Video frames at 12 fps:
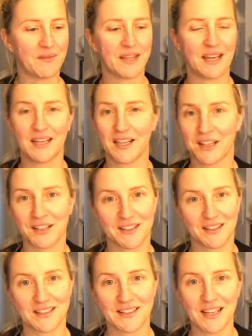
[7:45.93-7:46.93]
Getting a good
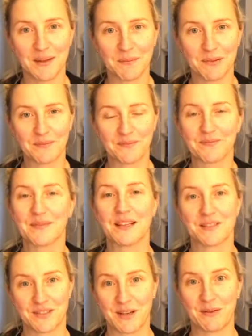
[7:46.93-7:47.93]
night's sleep,
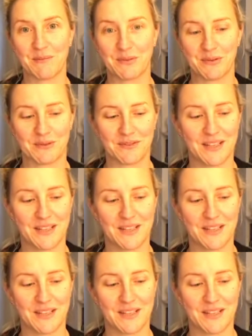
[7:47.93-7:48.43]
so important.